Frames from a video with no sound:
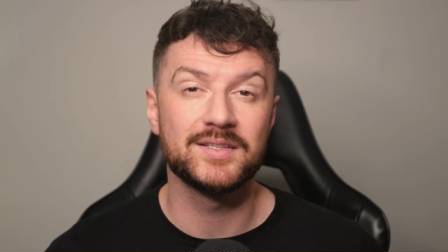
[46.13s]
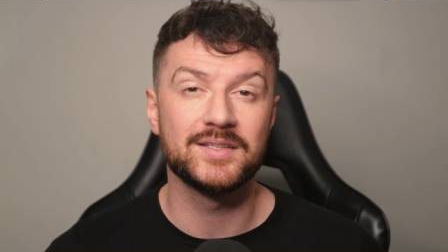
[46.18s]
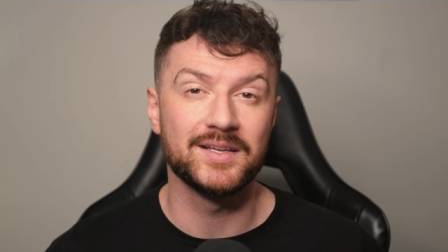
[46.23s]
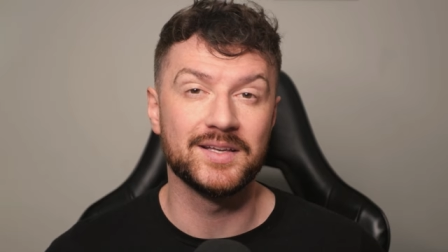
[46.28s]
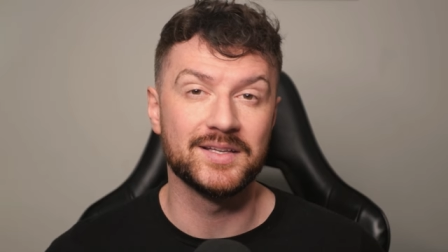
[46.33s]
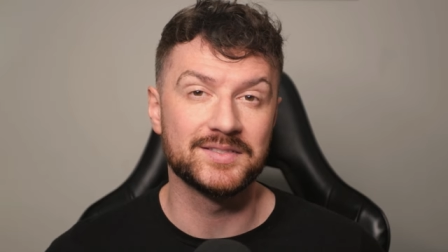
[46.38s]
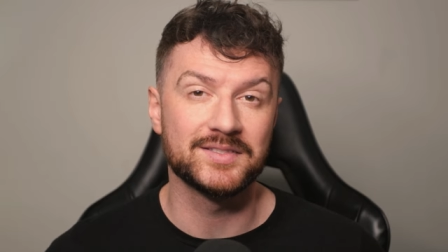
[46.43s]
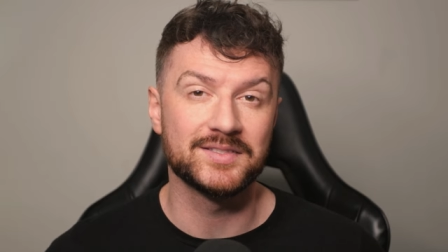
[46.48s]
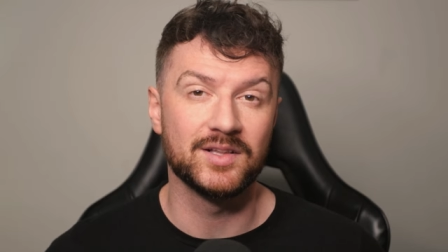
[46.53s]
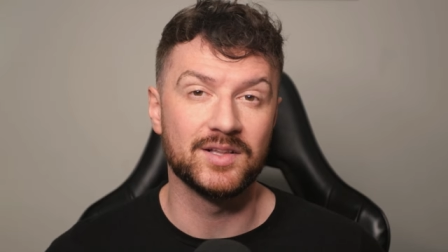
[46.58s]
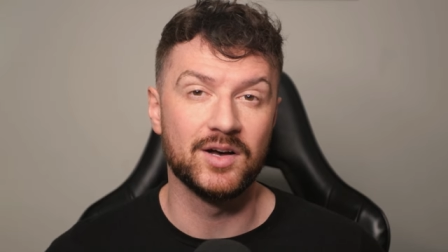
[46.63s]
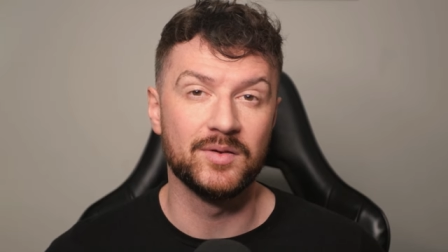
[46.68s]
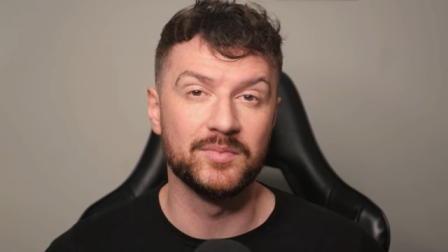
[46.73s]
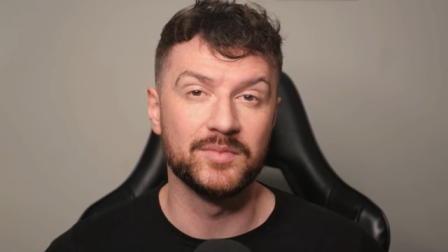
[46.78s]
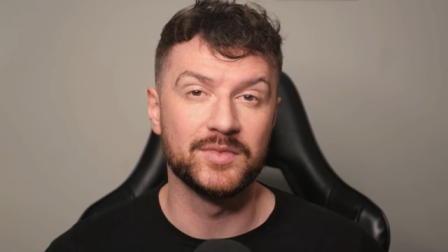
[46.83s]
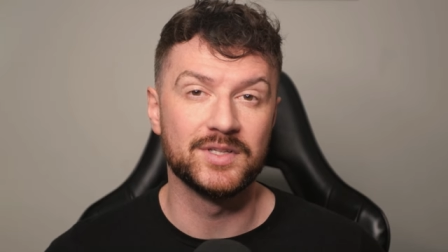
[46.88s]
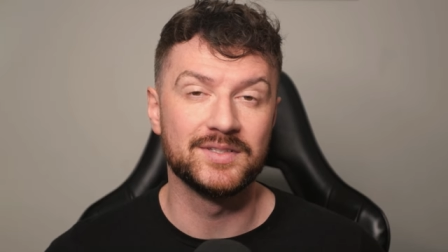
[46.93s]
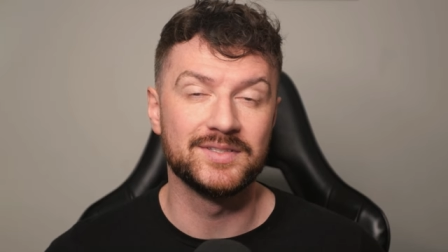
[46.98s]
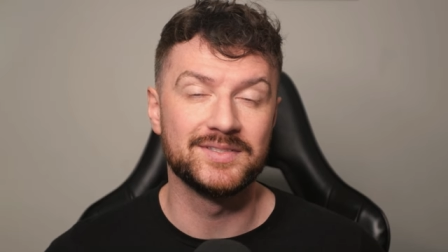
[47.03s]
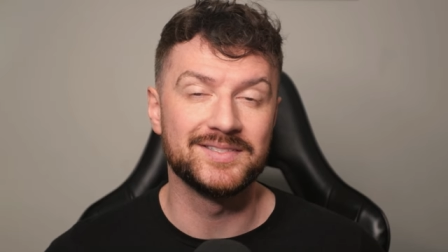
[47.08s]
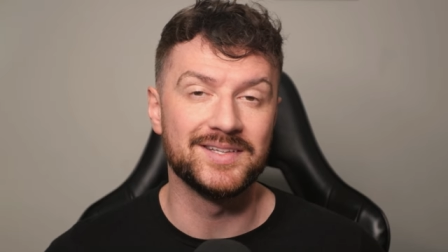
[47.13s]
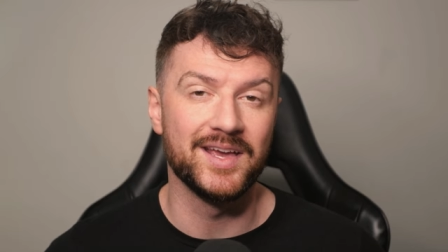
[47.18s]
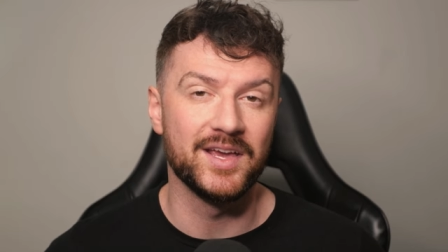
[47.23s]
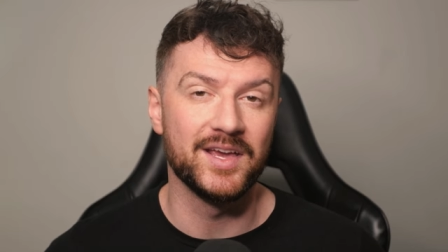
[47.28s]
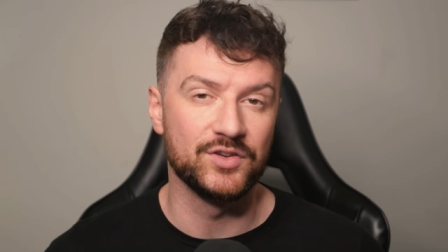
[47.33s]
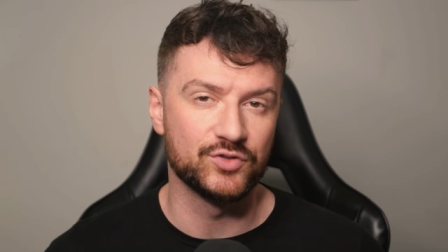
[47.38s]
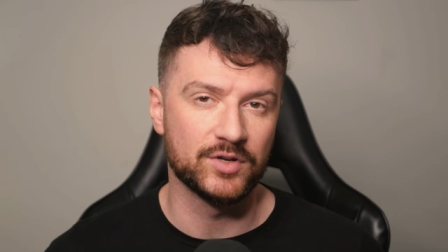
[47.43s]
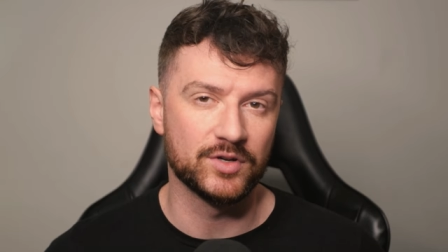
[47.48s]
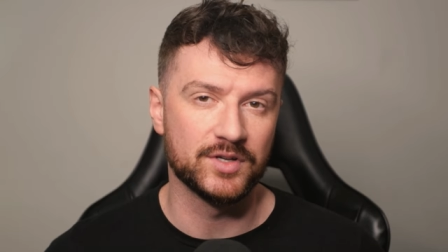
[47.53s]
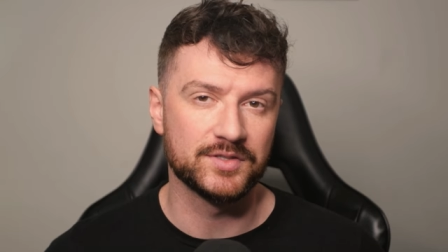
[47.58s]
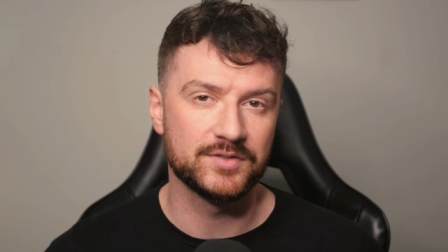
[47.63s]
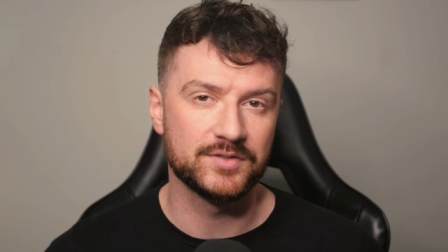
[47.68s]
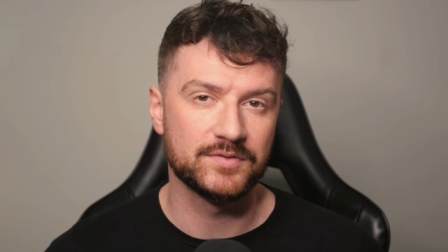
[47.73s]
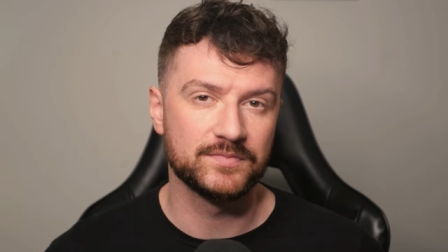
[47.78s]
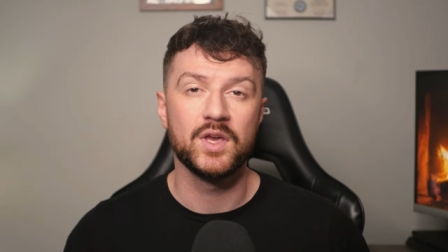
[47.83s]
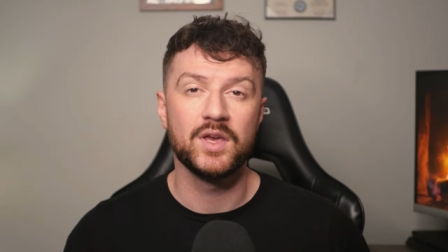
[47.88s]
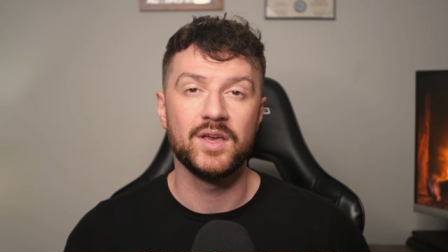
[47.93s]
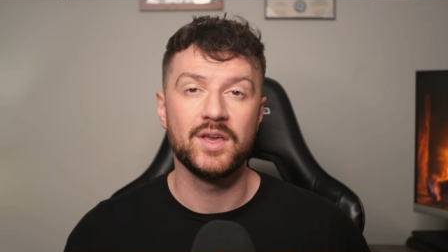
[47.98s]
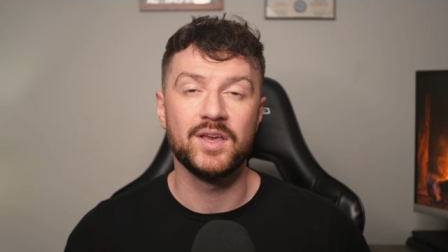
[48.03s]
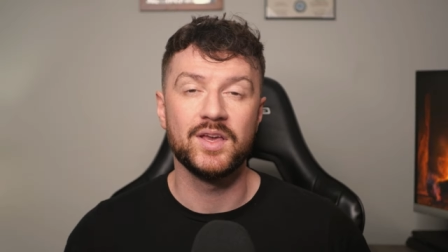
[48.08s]
Islam dangerous?
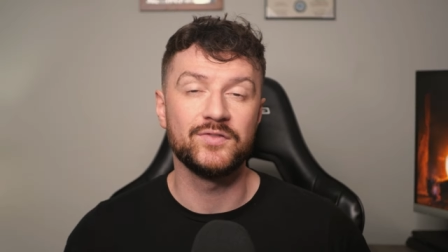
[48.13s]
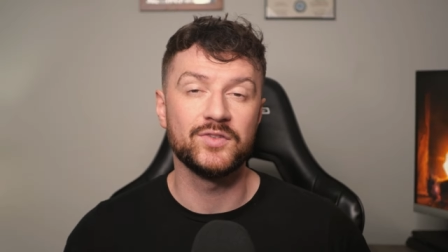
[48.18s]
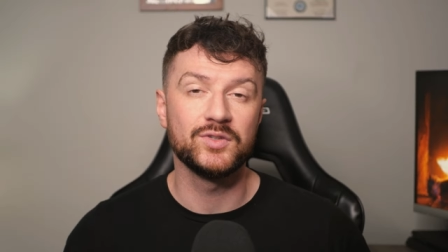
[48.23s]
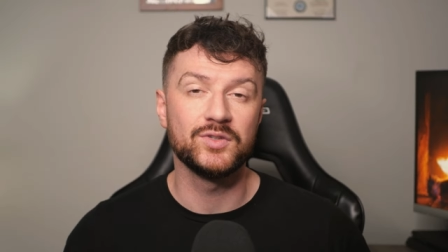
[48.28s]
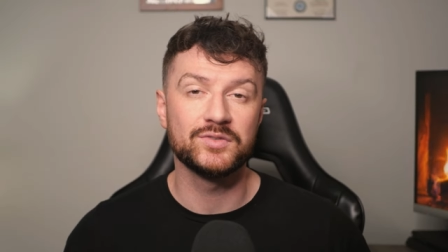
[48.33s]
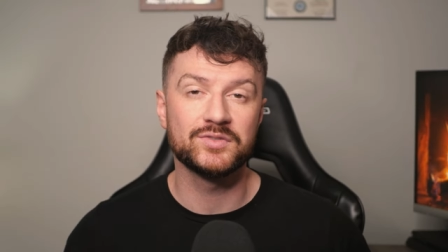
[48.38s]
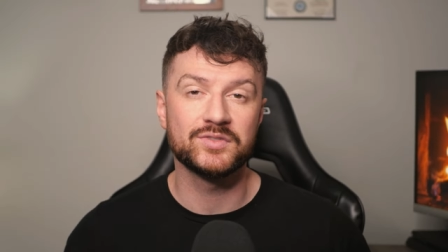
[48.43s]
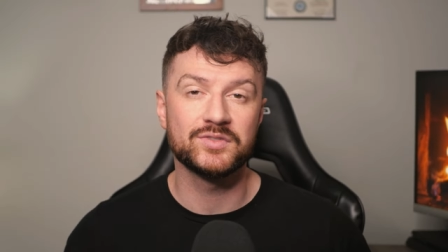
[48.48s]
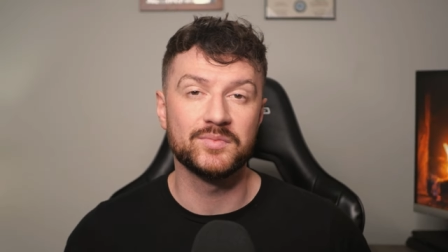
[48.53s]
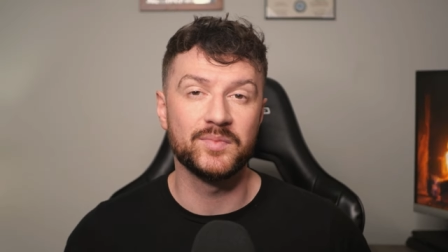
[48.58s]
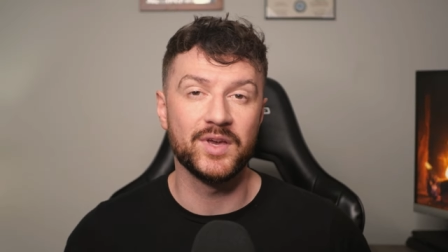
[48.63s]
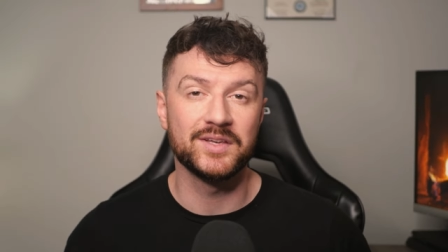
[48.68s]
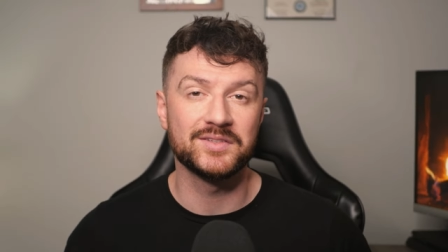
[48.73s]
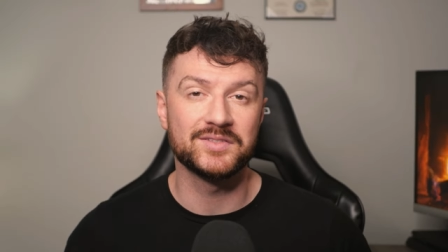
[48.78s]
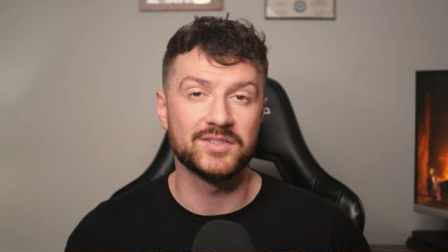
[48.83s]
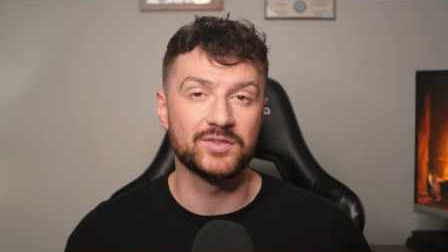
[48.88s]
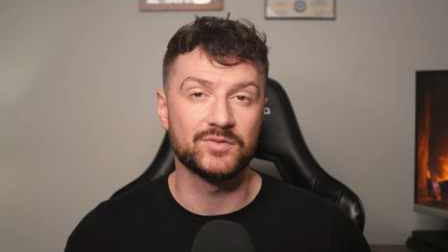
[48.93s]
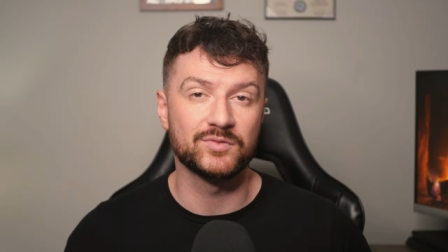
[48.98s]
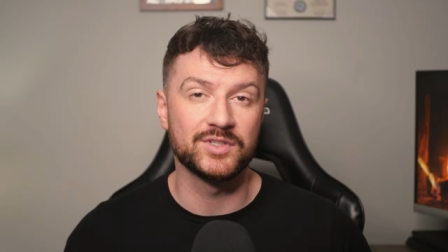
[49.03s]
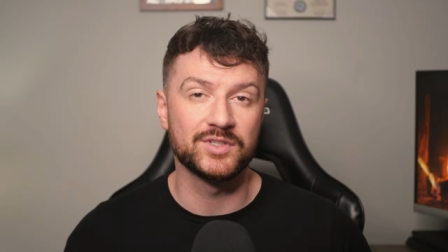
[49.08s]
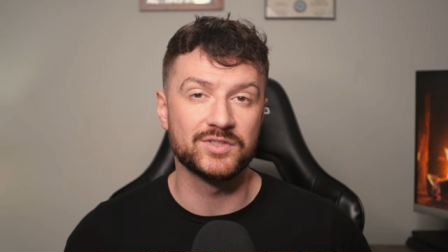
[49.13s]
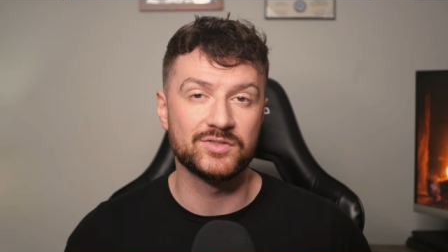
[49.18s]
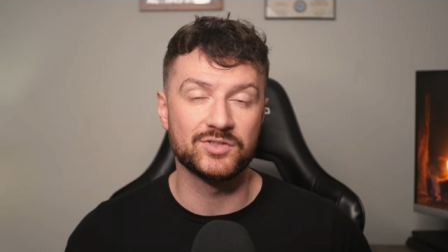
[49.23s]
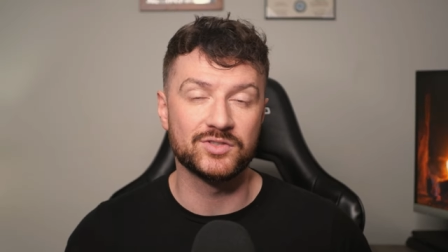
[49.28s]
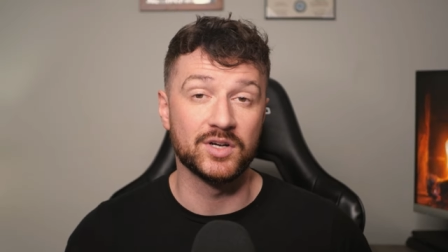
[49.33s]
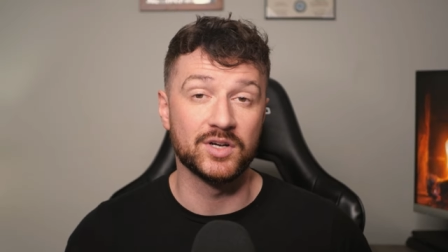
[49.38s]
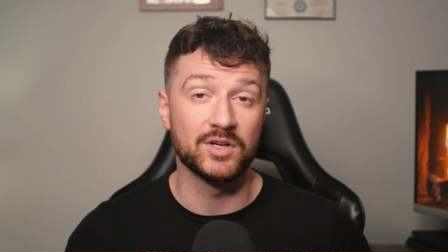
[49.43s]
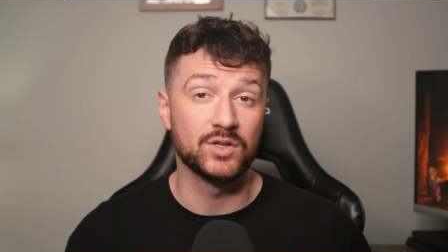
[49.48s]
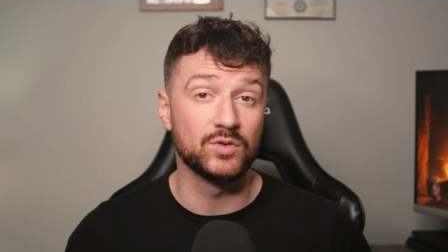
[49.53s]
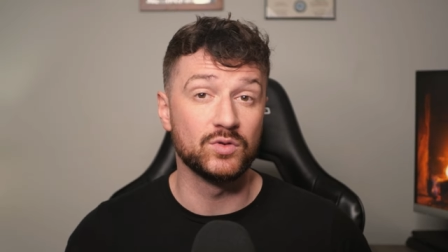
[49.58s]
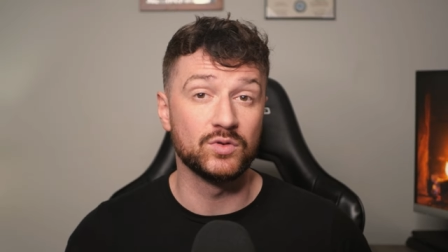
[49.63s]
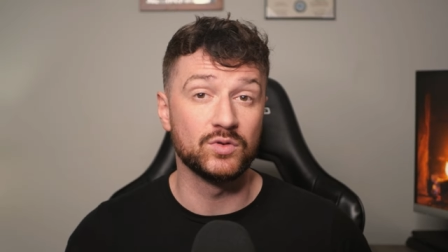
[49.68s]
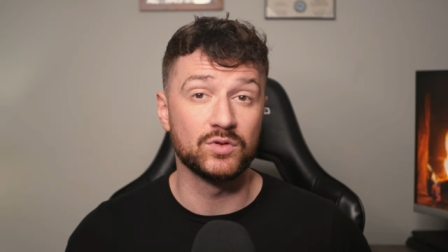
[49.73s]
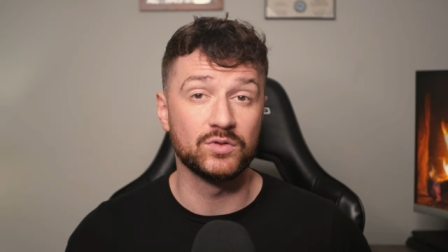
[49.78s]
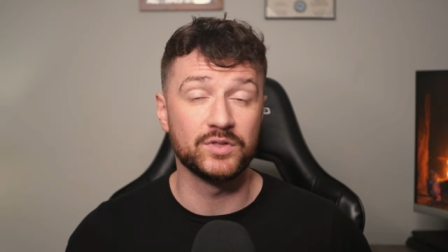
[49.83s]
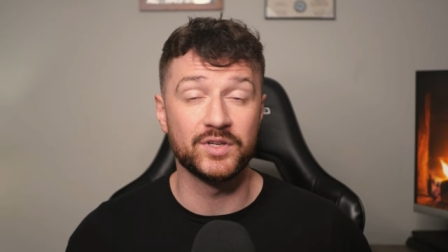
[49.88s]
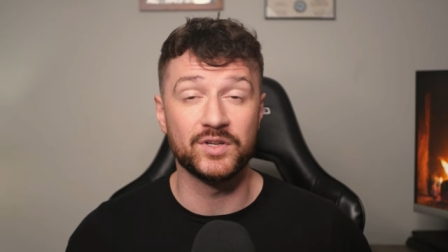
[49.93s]
If you do some basic research on Google,